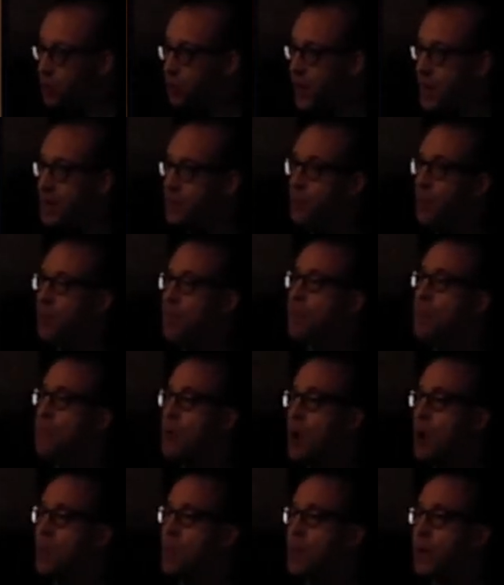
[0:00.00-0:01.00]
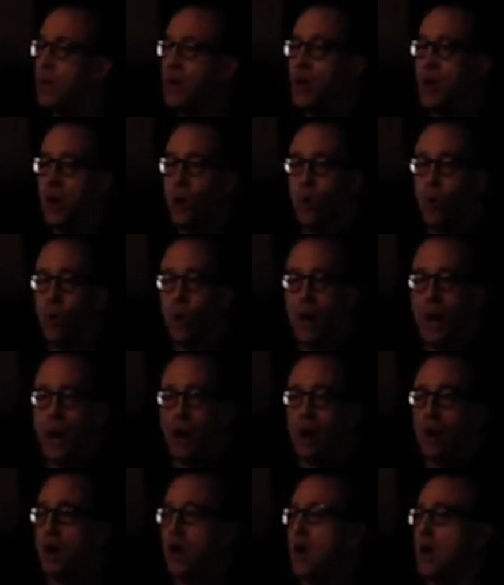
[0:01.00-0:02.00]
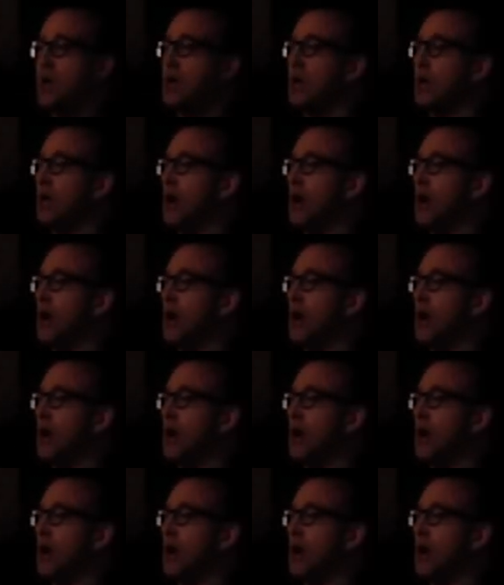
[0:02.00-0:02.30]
incredible moment where